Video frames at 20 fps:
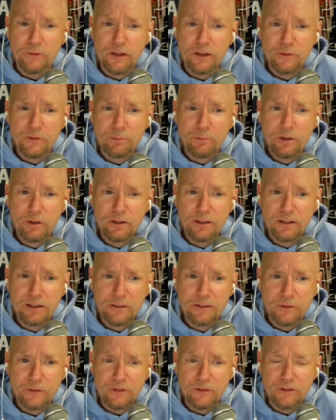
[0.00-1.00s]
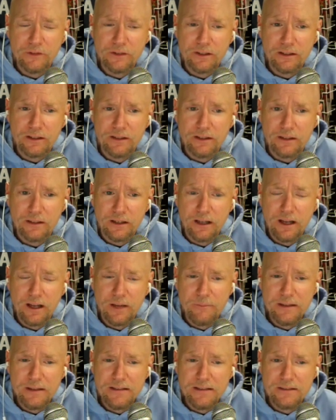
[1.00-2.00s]
Facebook, give us a
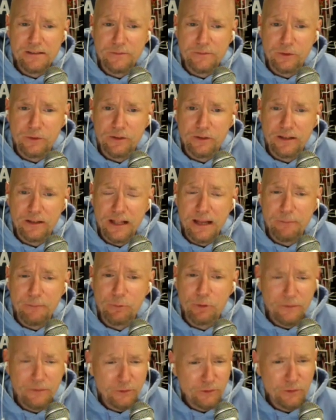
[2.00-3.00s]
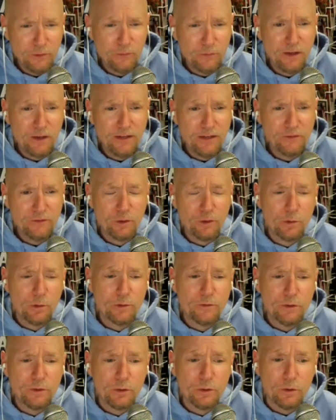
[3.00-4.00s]
comment. If you're on Apple, give us a 5-star
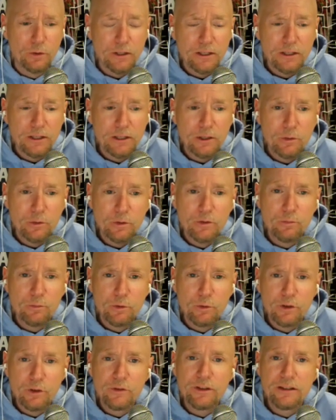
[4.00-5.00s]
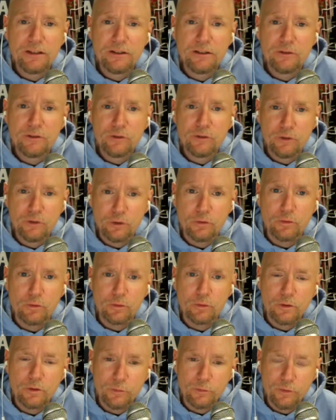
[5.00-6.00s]
review. We really
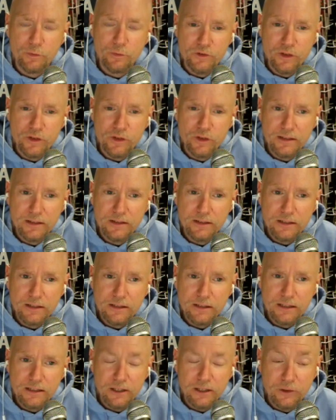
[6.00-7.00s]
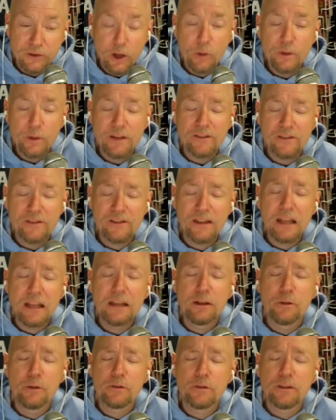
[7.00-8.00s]
do appreciate it. And as always,
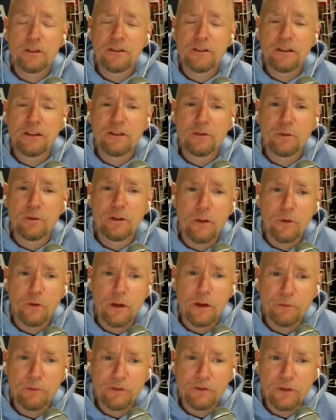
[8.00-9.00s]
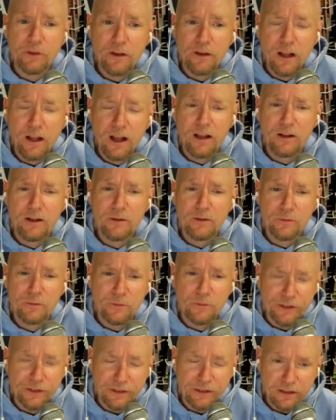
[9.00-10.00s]
thank you for listening to another episode
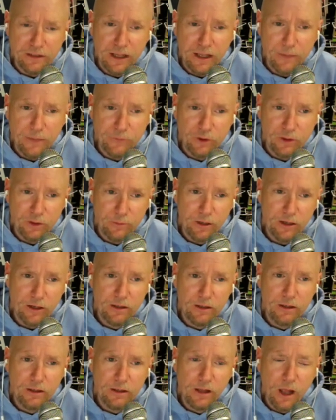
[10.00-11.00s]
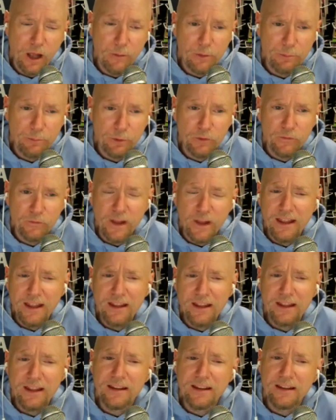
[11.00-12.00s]
of the Captain America Comic Book
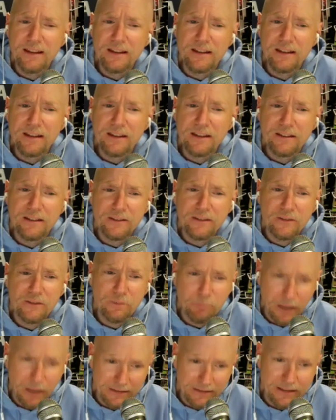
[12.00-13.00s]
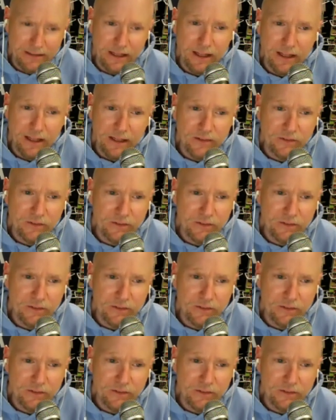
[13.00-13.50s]
Fans Podcast.